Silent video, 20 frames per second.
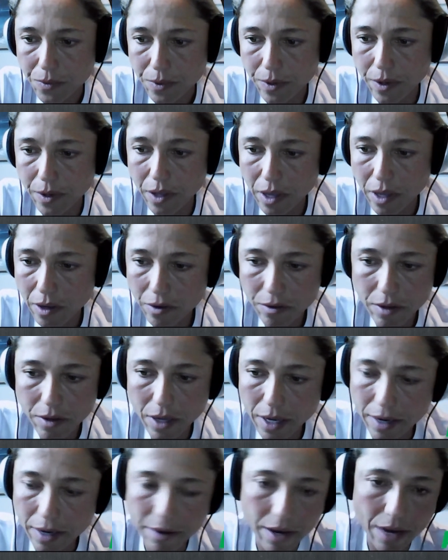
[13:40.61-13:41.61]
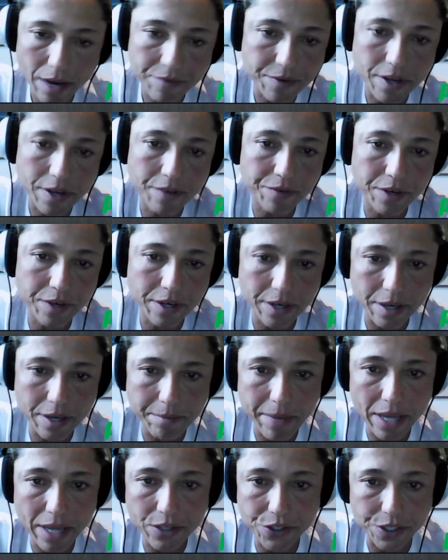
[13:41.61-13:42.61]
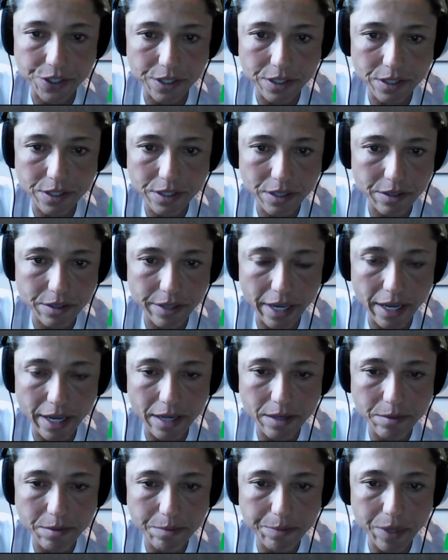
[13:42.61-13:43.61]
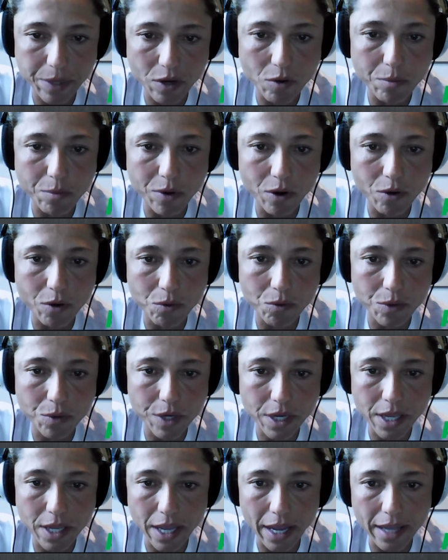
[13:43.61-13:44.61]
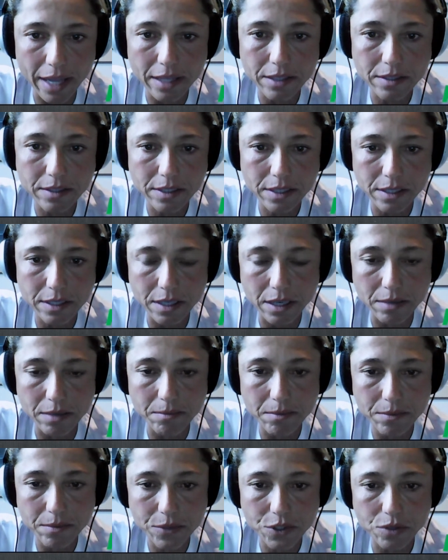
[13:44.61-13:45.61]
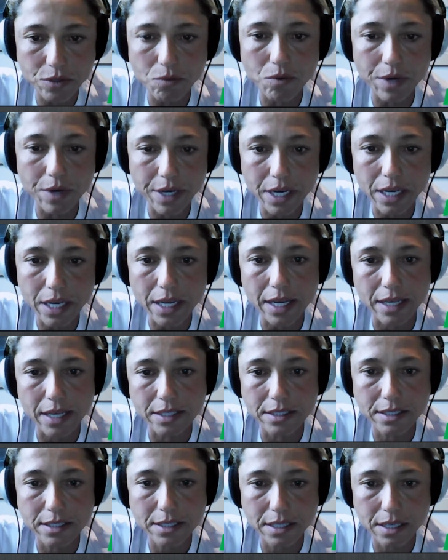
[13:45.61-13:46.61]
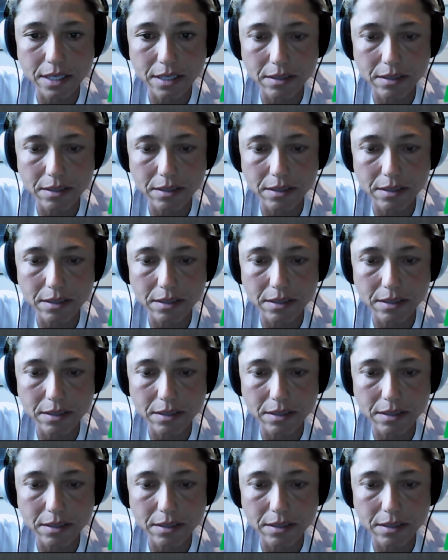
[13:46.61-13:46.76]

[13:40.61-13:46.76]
I've never imagined that pickleball would get to what it has,